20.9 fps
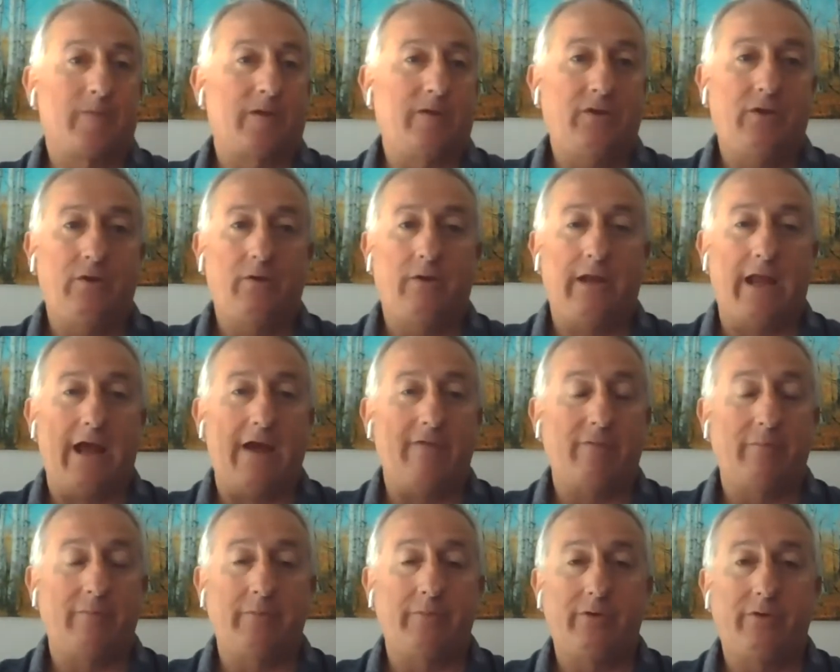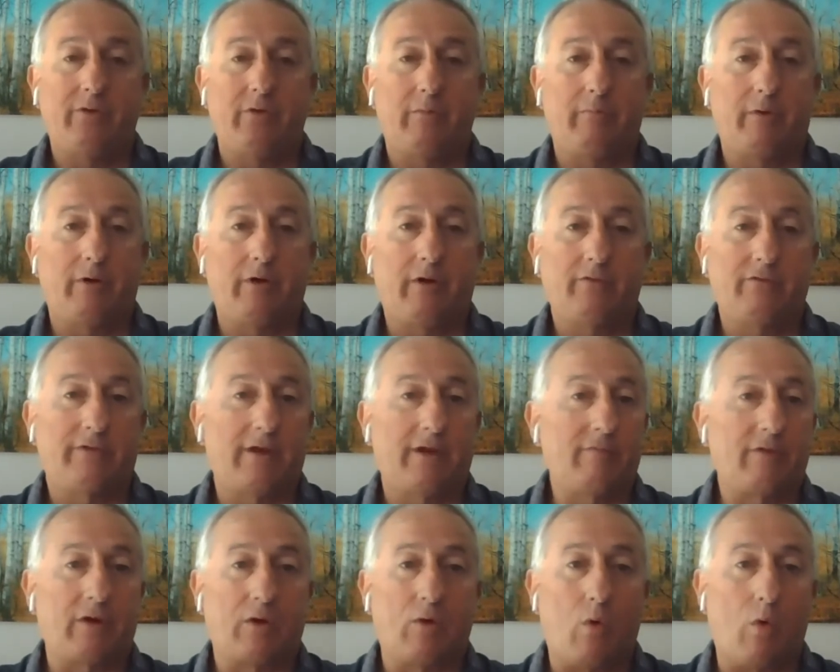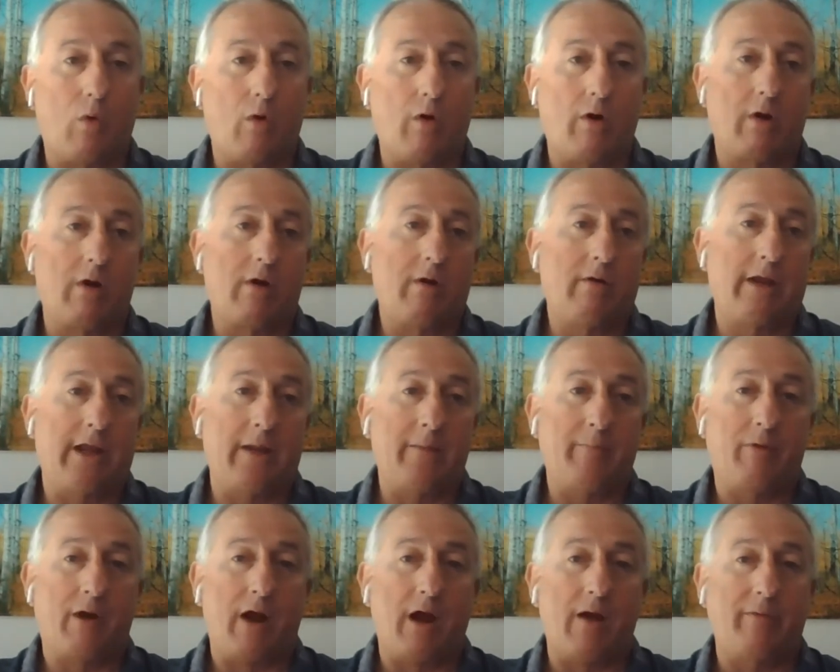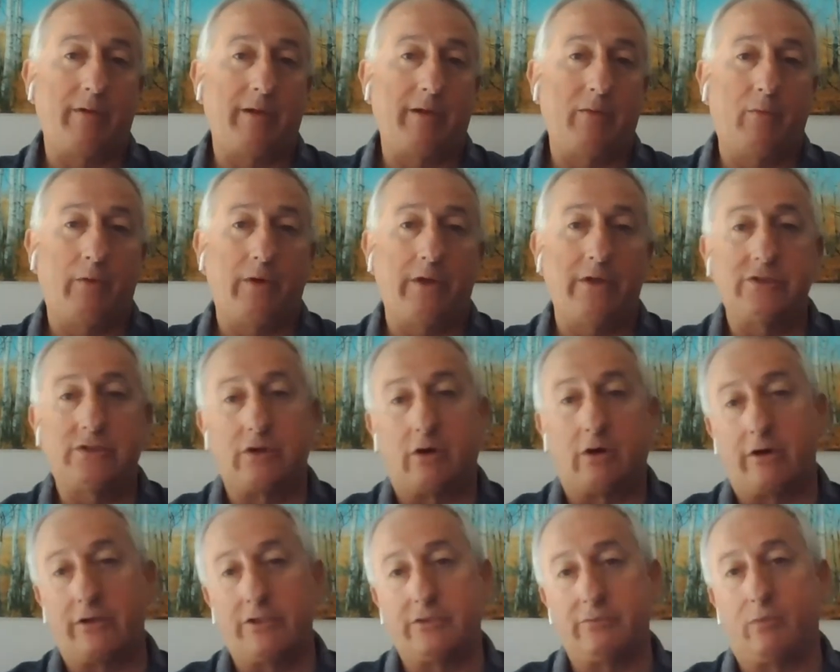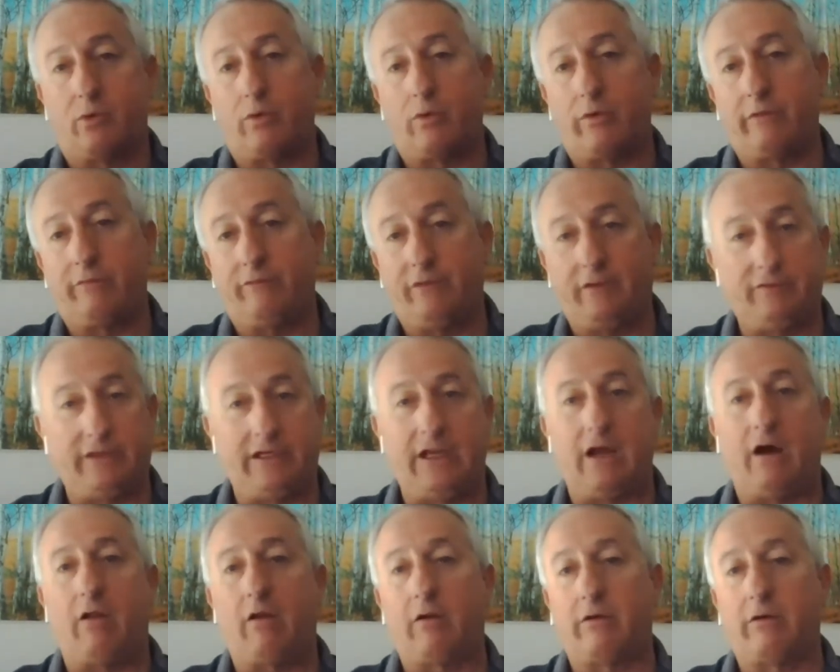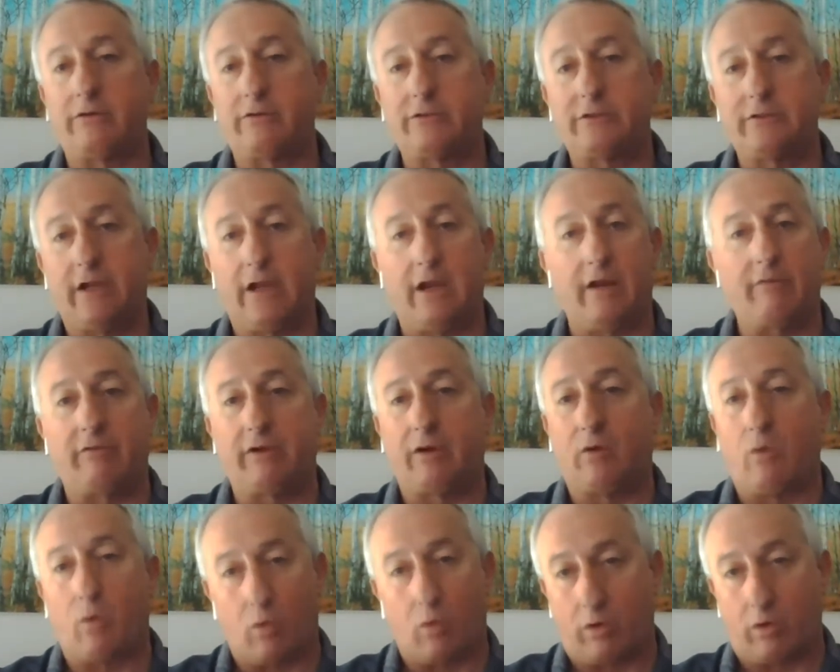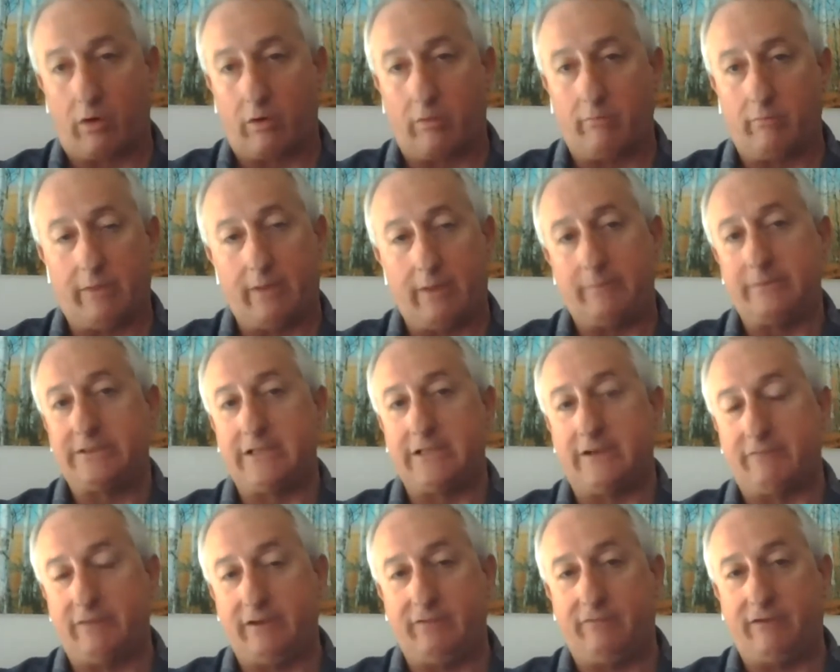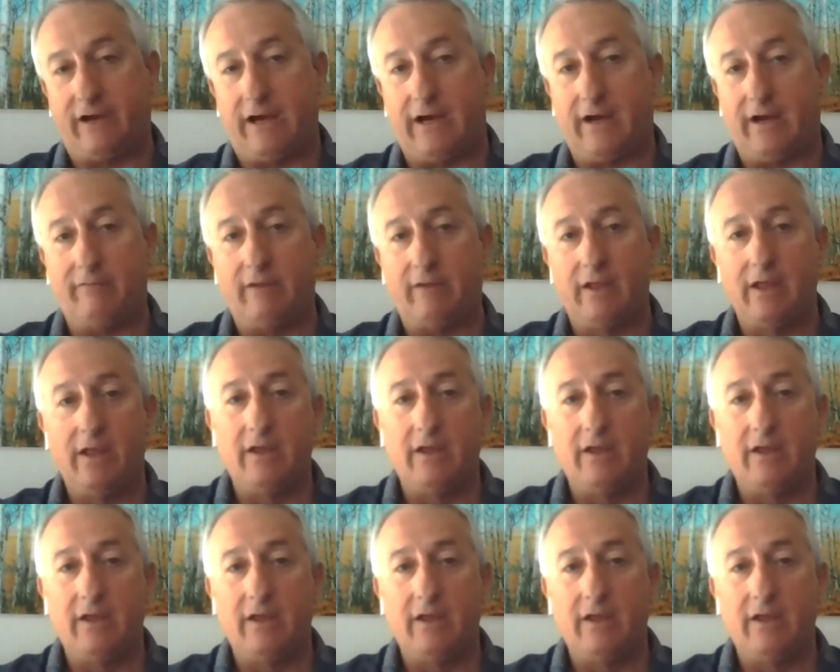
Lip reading: You could have them do your books every quarter and probably wouldn't charge you more than $50 every quarter, maybe $75.